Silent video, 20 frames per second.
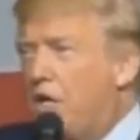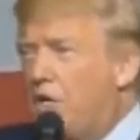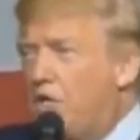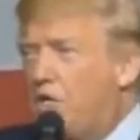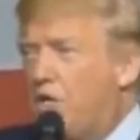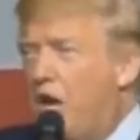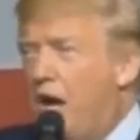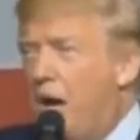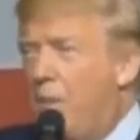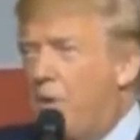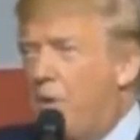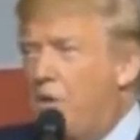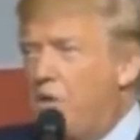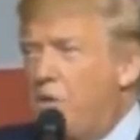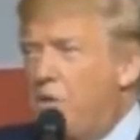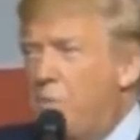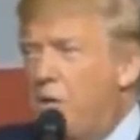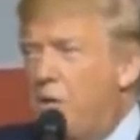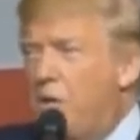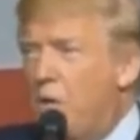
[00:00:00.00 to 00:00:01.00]

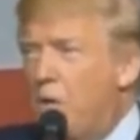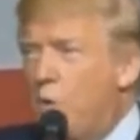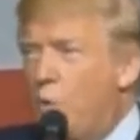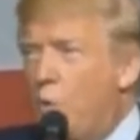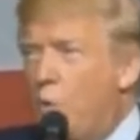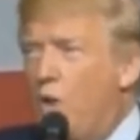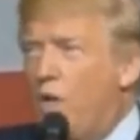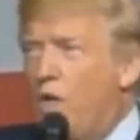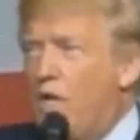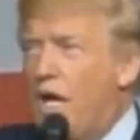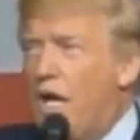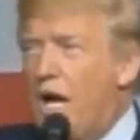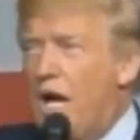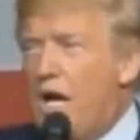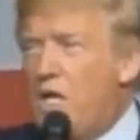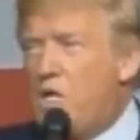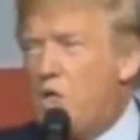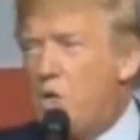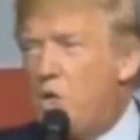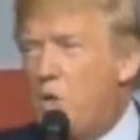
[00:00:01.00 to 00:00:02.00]
establishment will
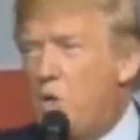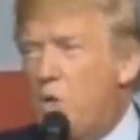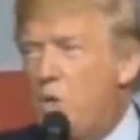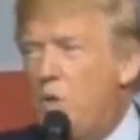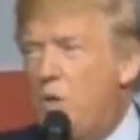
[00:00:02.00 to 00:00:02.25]
not do,